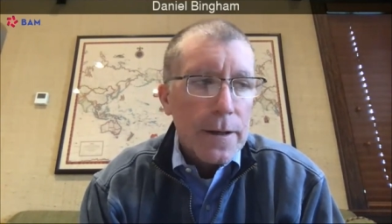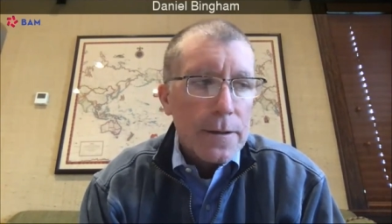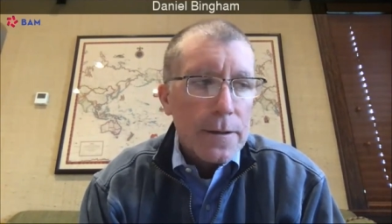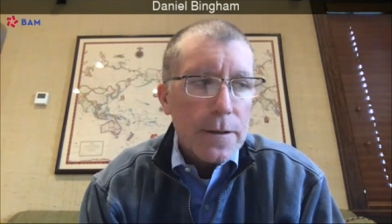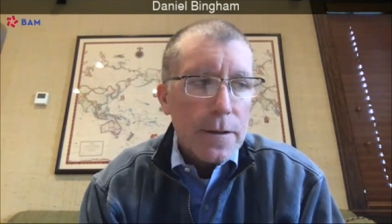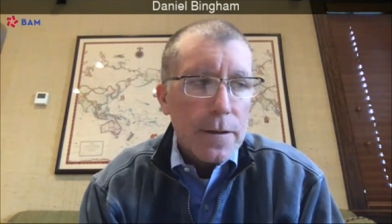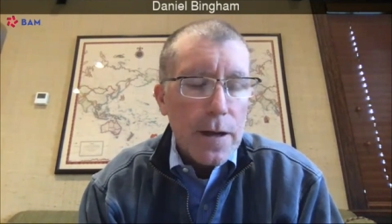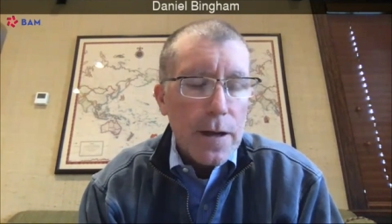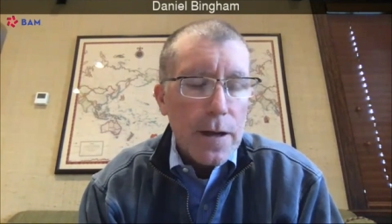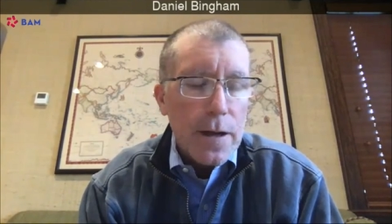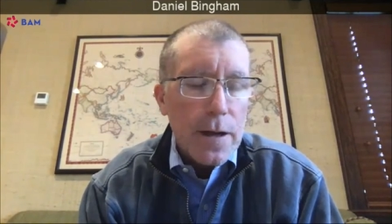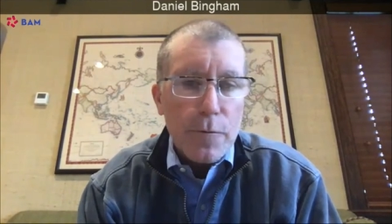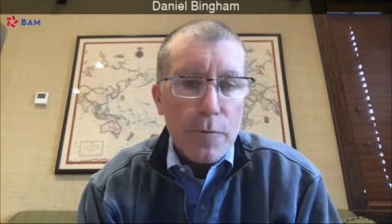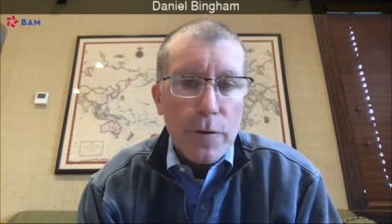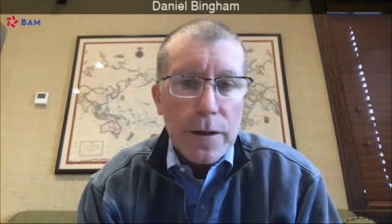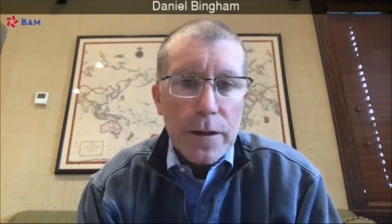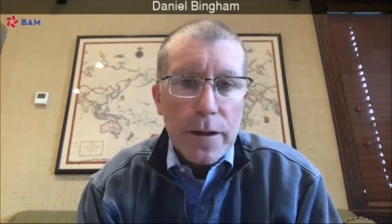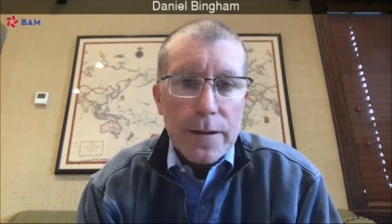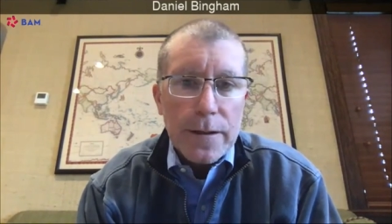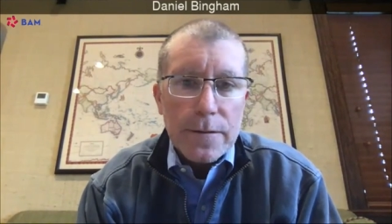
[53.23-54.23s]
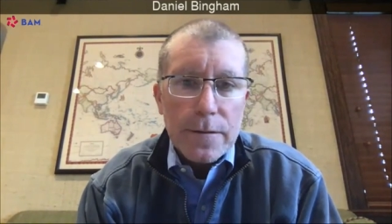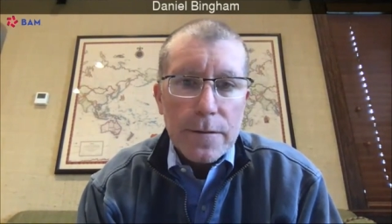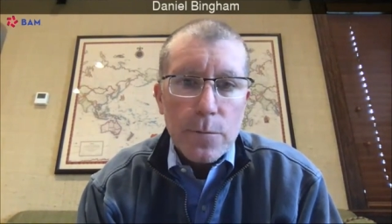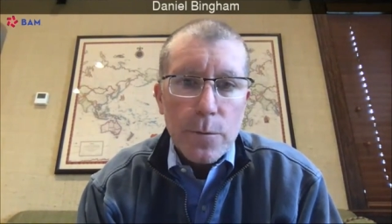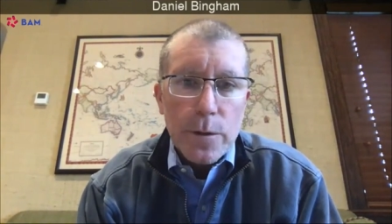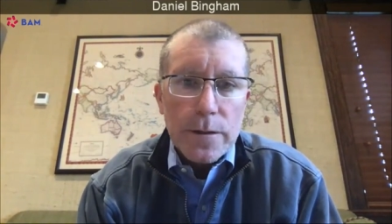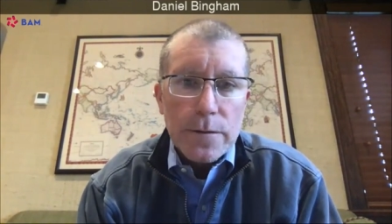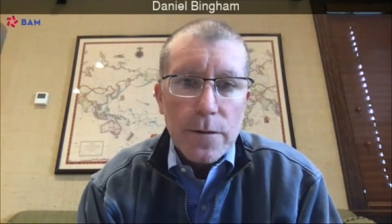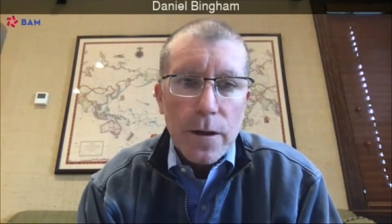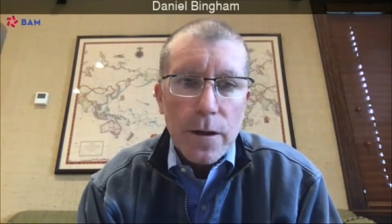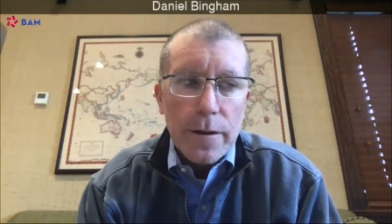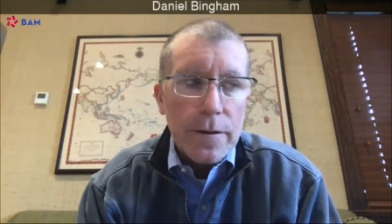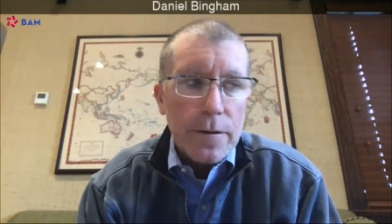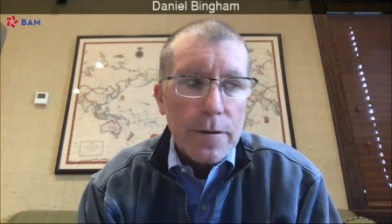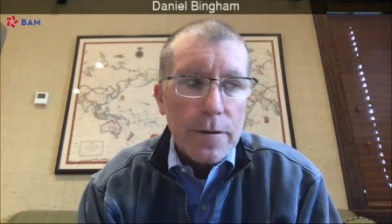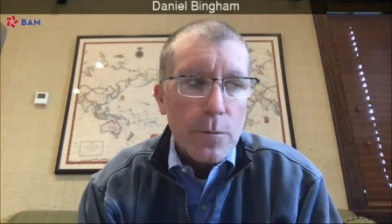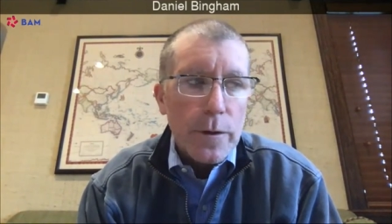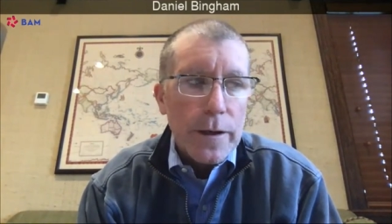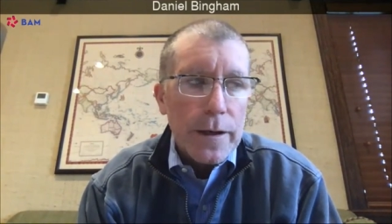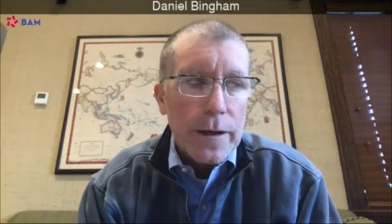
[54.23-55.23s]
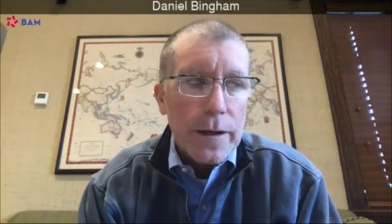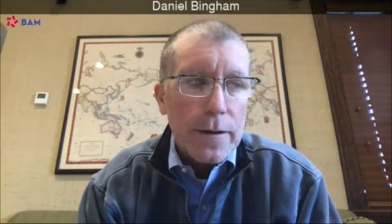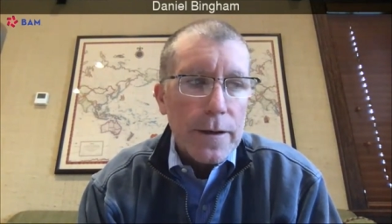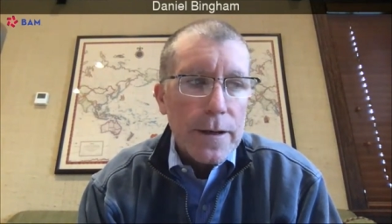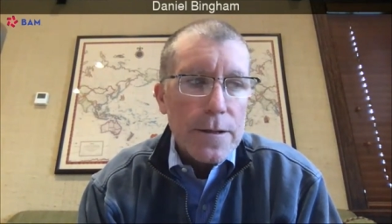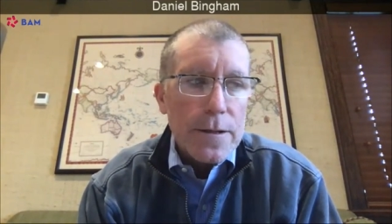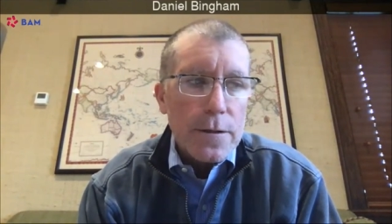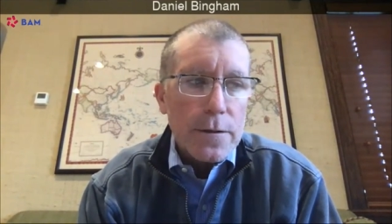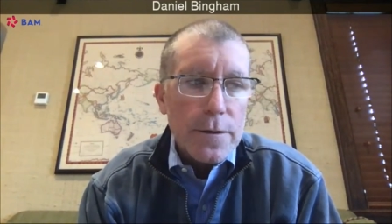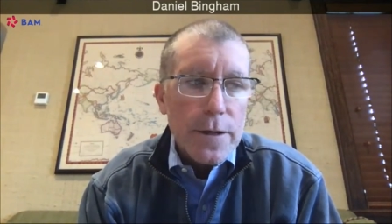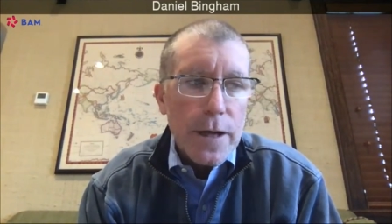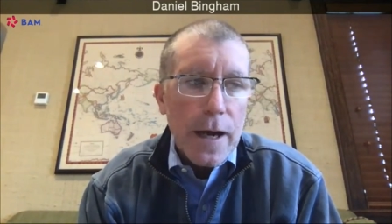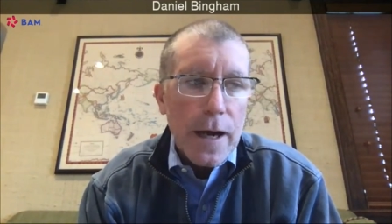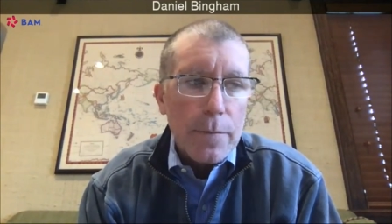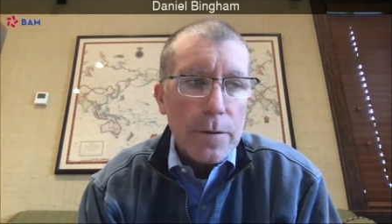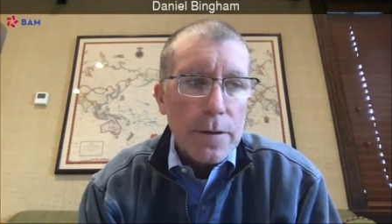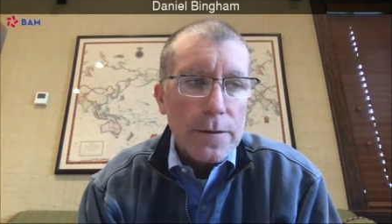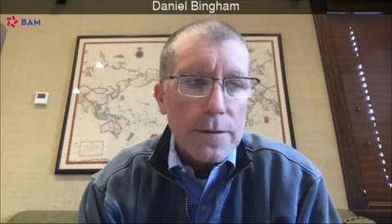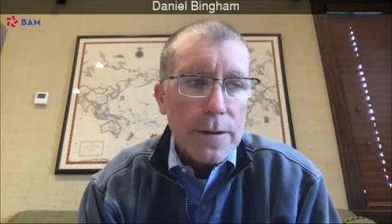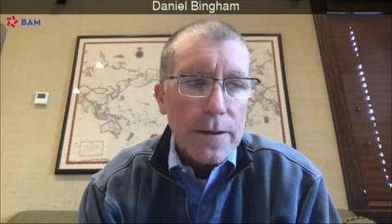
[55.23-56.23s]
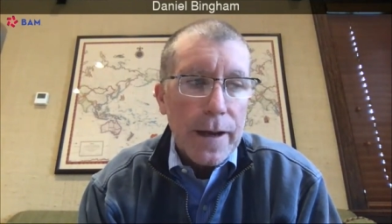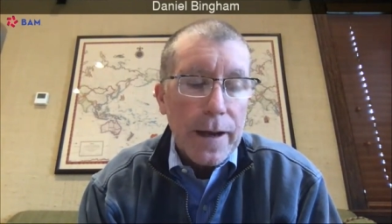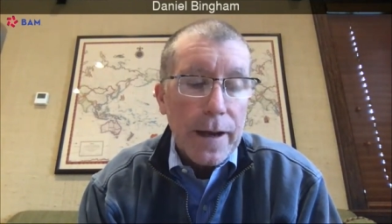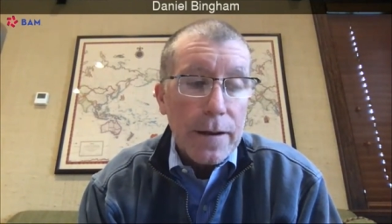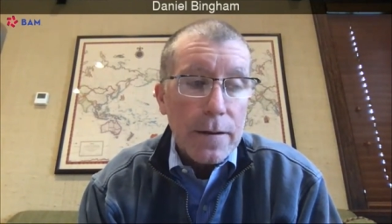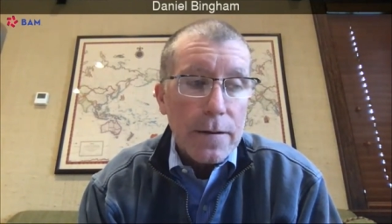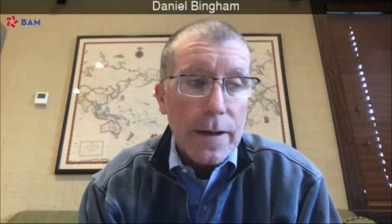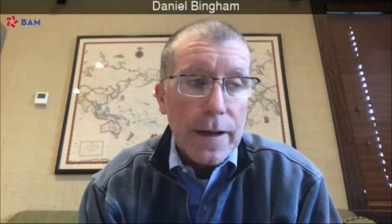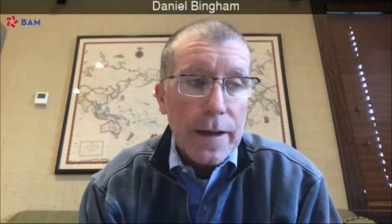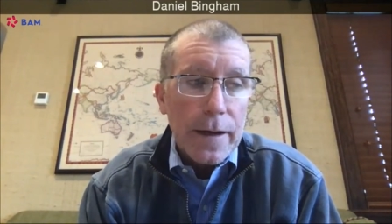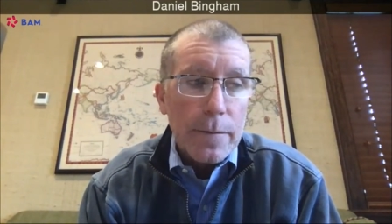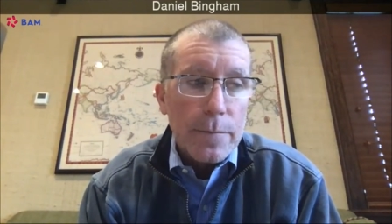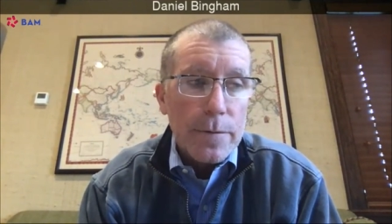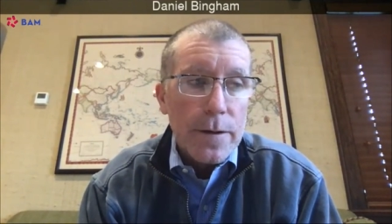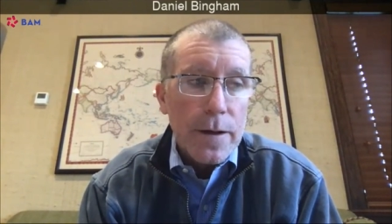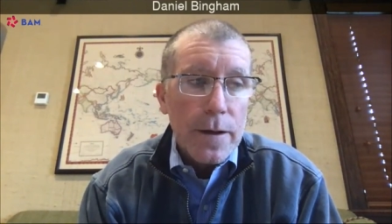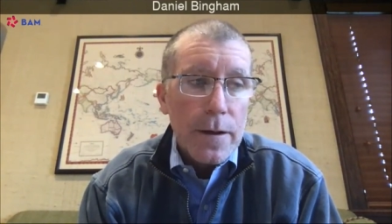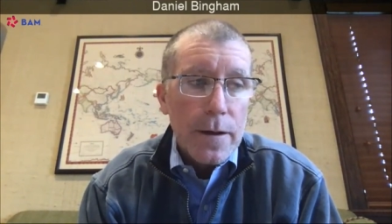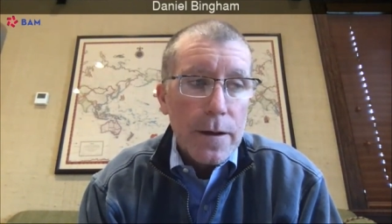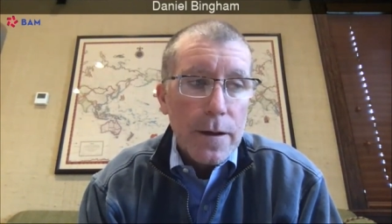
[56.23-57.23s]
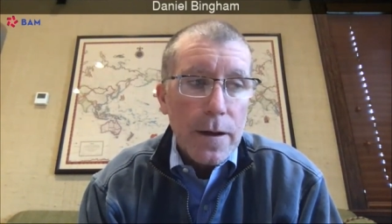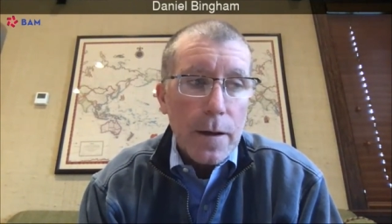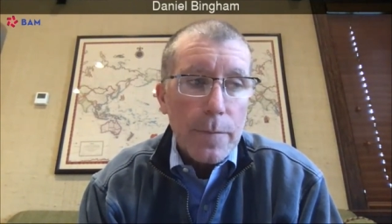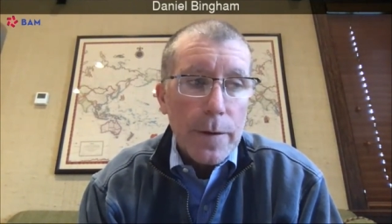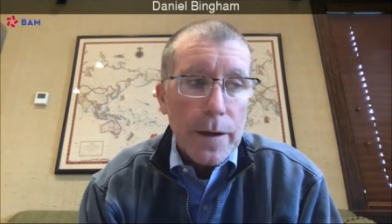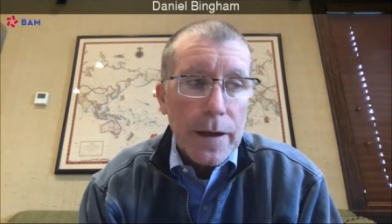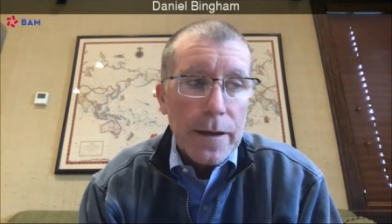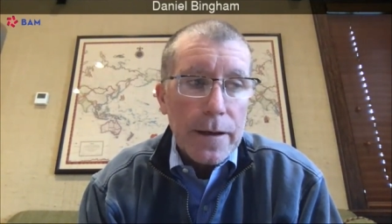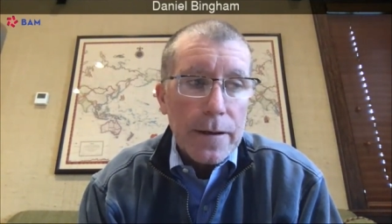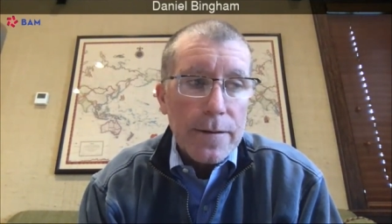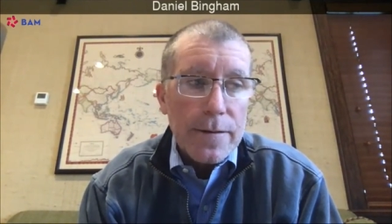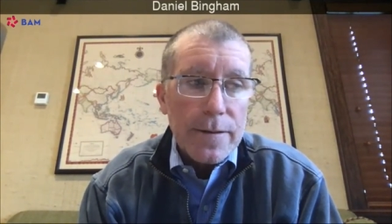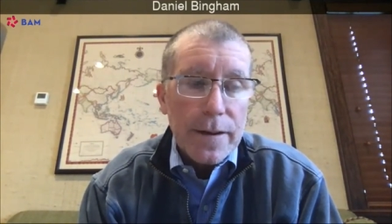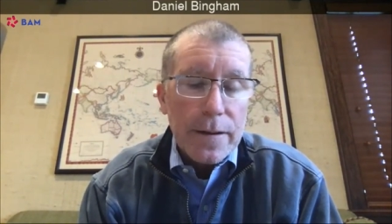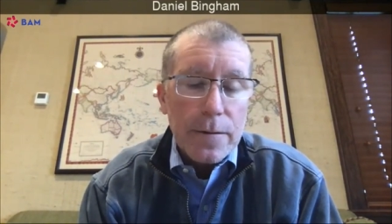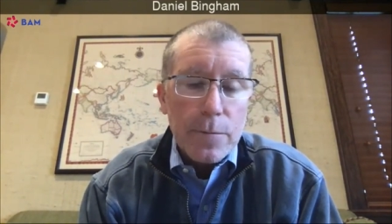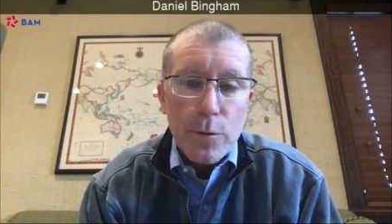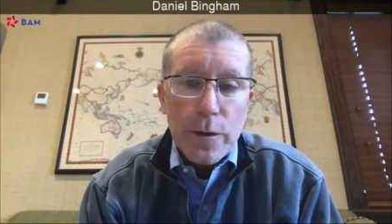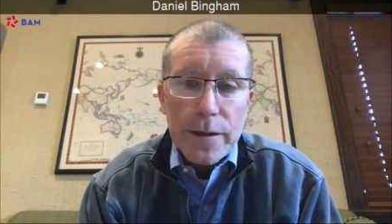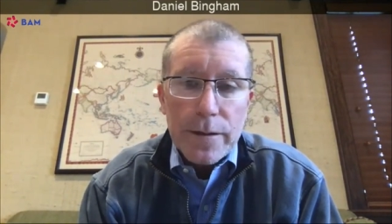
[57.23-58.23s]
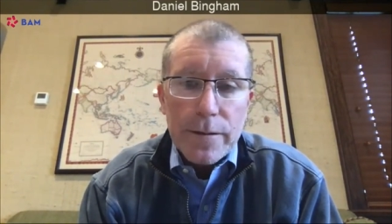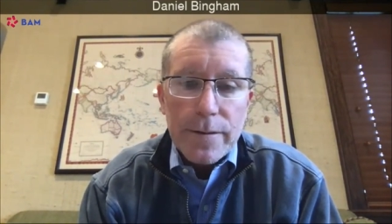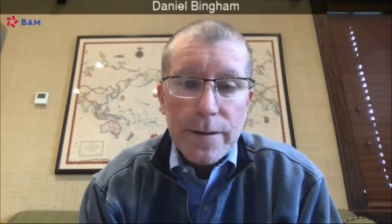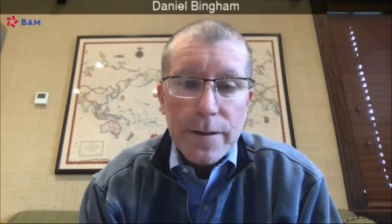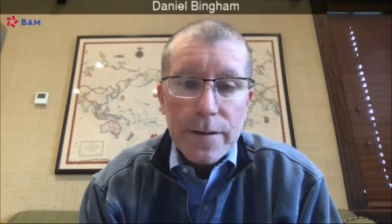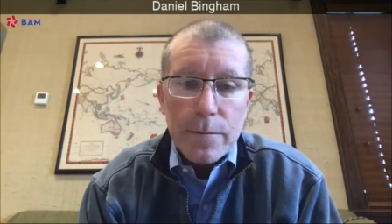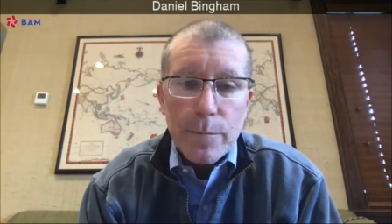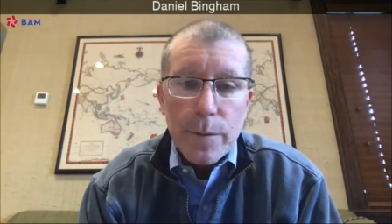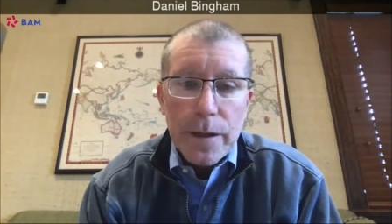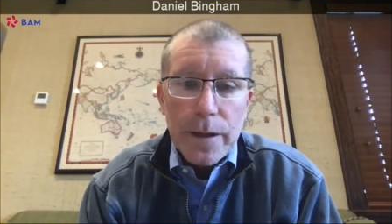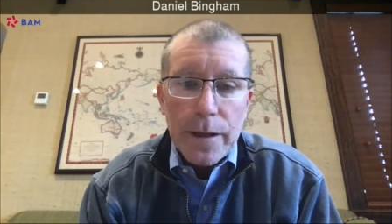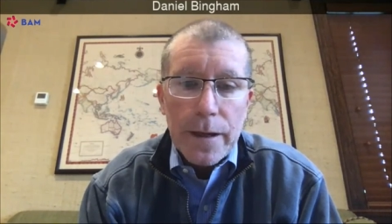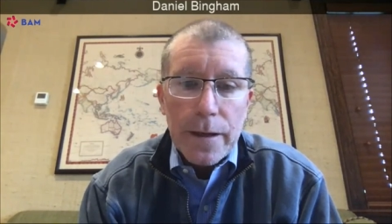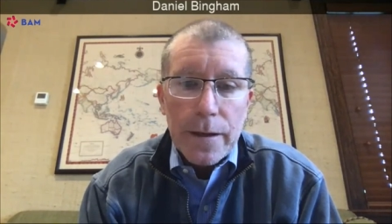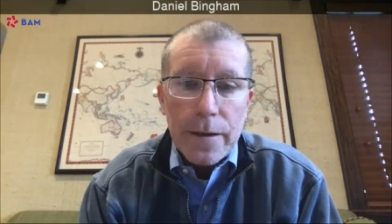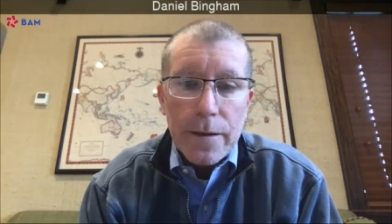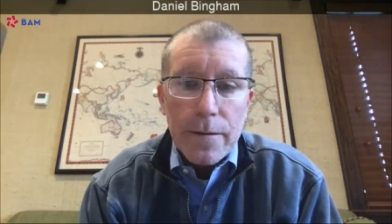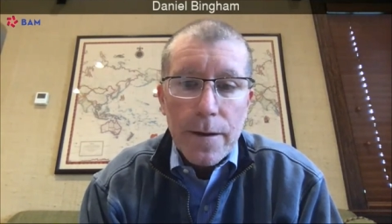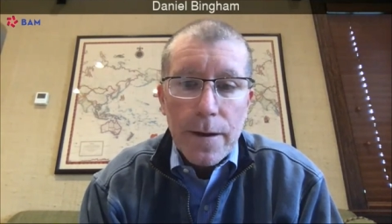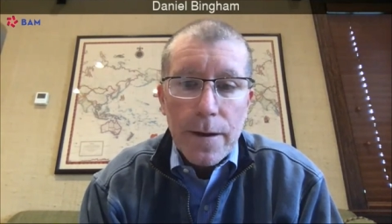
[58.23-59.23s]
So the couple of releases we saw this week, initial jobless cl- claims coming in at six point six million.